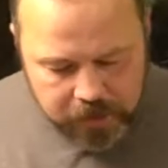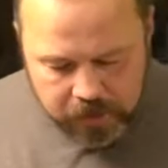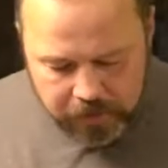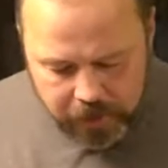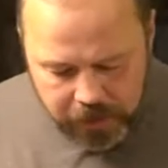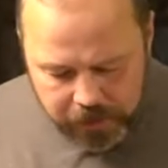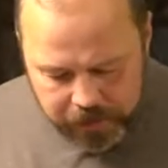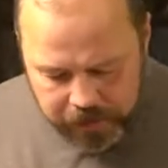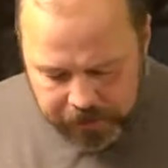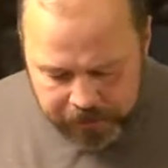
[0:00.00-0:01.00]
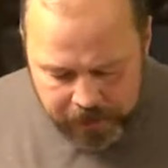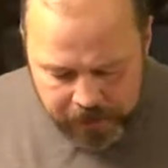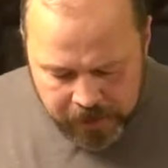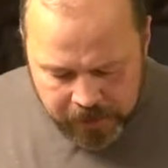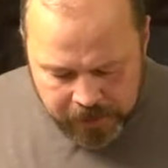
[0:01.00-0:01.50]
under bondage
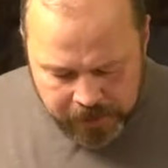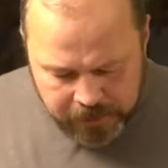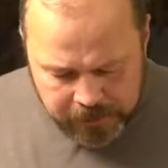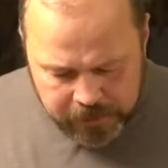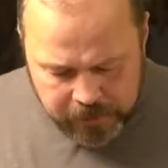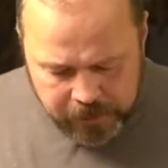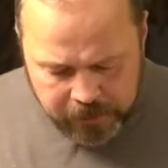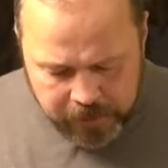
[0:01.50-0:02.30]
and uh,